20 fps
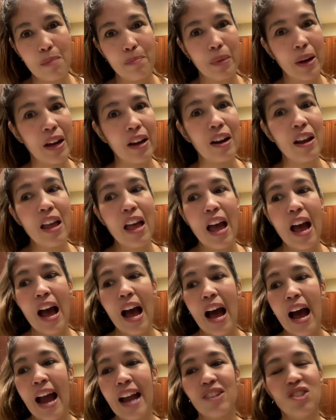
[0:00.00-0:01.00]
But
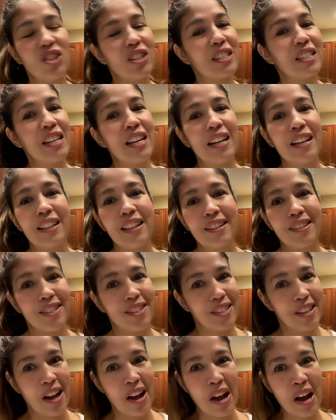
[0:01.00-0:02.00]
I just needed
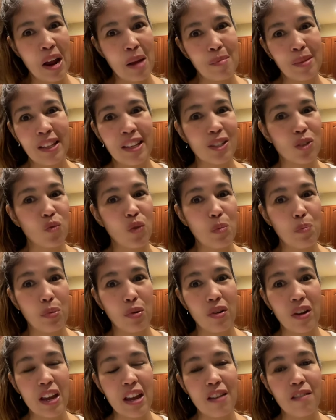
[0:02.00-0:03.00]
this time and this
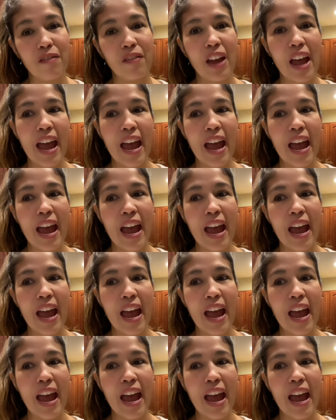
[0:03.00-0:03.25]
reprieve.